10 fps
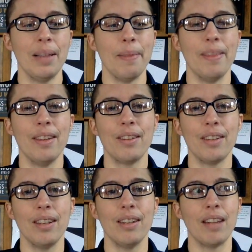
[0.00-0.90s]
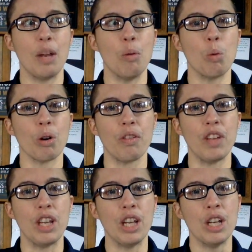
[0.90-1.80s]
this is a
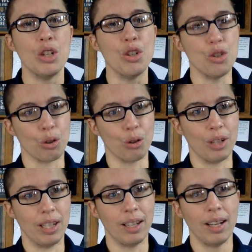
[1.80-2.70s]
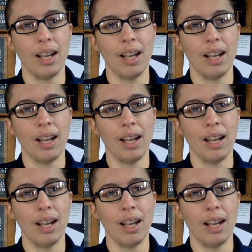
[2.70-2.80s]
worthy journey.